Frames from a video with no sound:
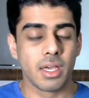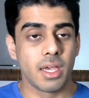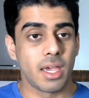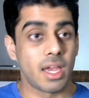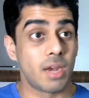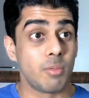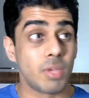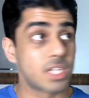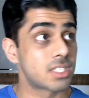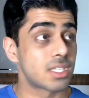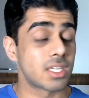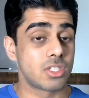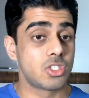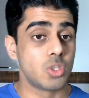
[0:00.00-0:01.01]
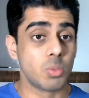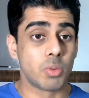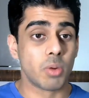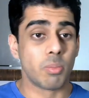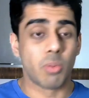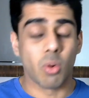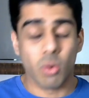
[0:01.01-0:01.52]
And it makes it super
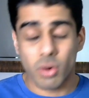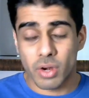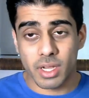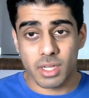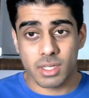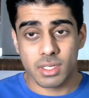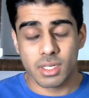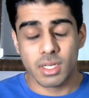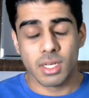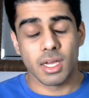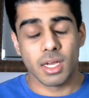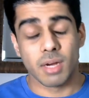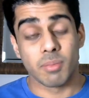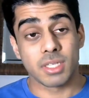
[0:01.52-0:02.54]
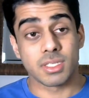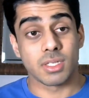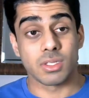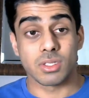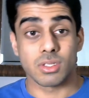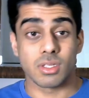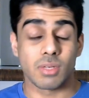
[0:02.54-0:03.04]
boring, and it makes it
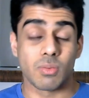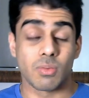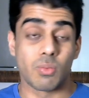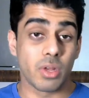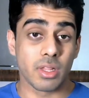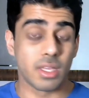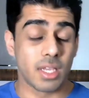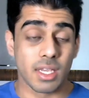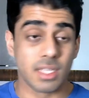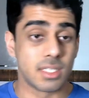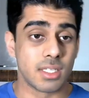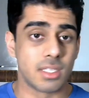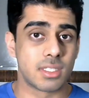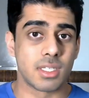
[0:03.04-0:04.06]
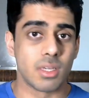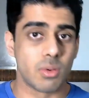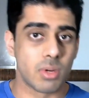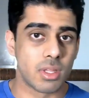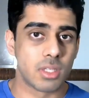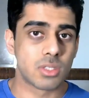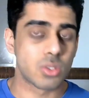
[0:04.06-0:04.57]
really easy to see where
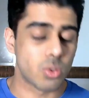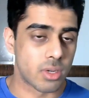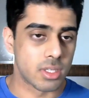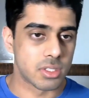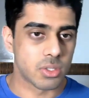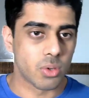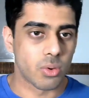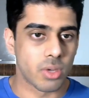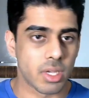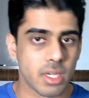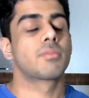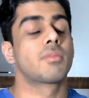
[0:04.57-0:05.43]
the story is going.